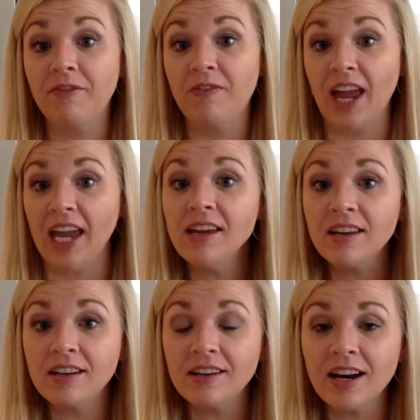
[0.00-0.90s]
fake,
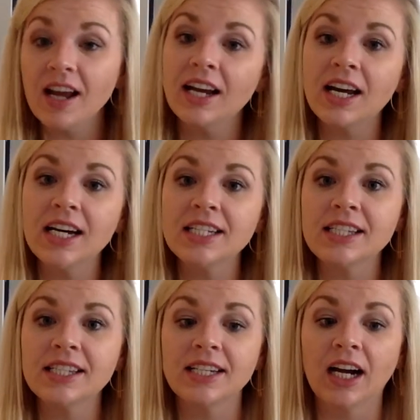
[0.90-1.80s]
I
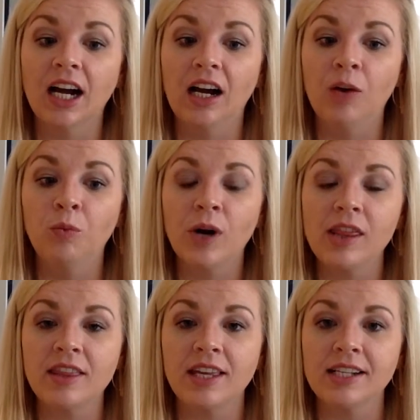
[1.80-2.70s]
guess. One of
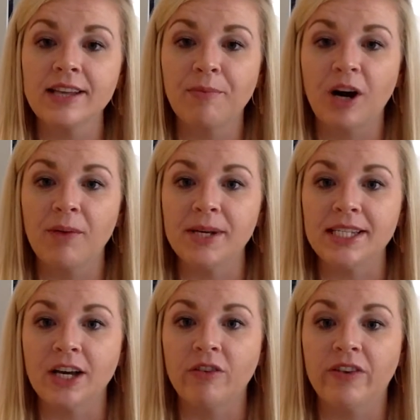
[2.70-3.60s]
the things I pride
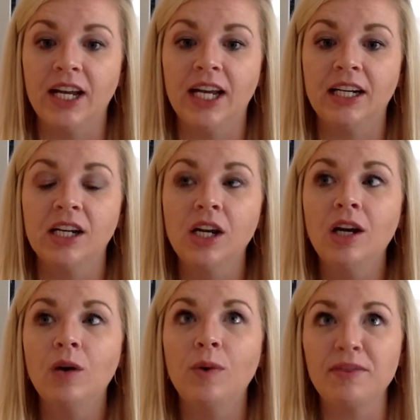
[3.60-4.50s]
myself in
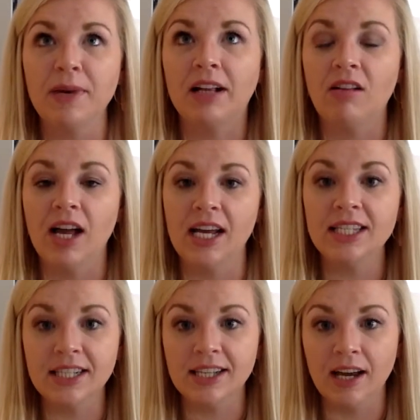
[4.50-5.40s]
with my
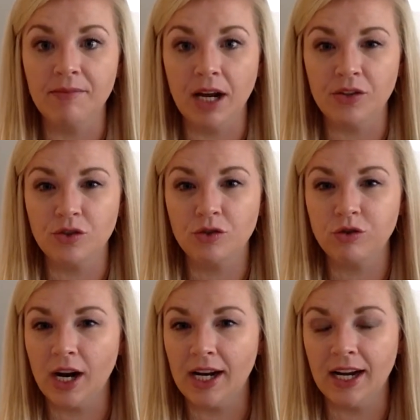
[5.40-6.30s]
clients is I
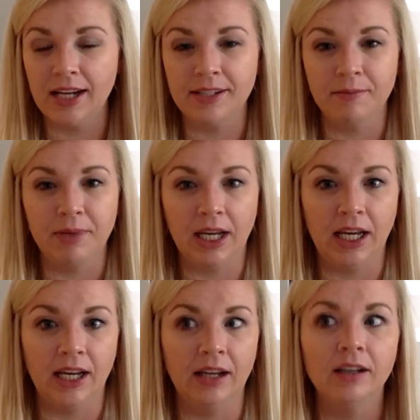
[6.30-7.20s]
try not to
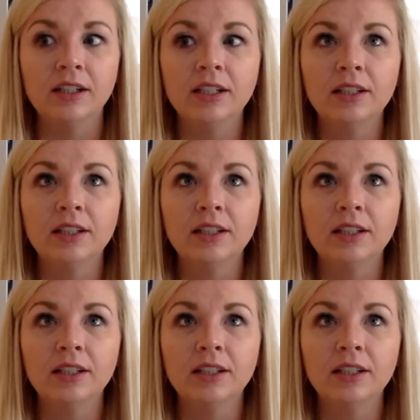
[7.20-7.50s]
be,